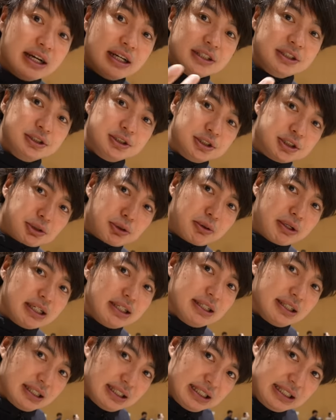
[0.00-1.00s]
usually
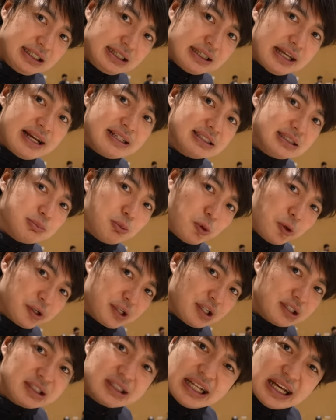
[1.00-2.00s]
it takes more
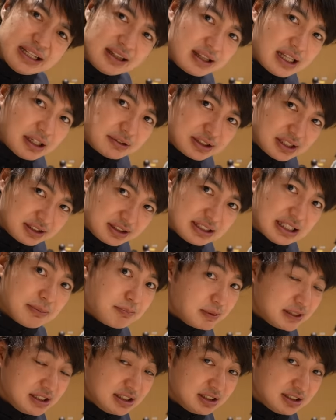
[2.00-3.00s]
than 10,000
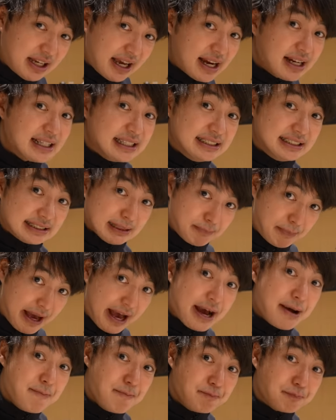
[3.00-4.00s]
Japanese yen in
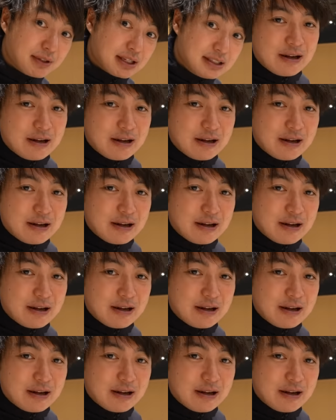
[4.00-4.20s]
Japan.